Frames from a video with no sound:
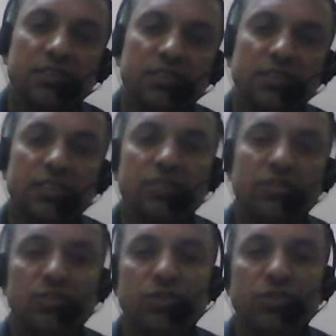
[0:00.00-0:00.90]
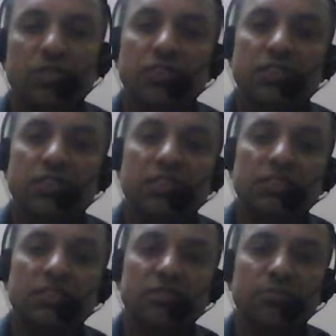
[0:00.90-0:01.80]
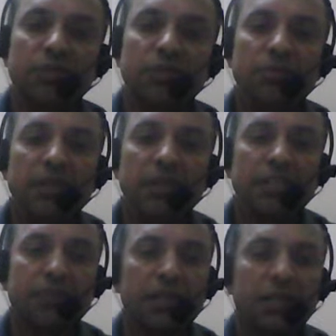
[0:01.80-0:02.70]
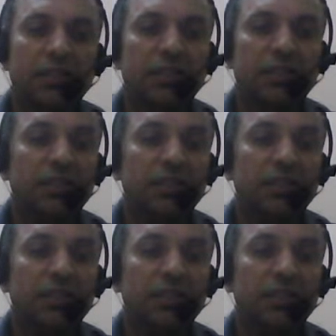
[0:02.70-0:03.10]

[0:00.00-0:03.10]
The situational changes may be expected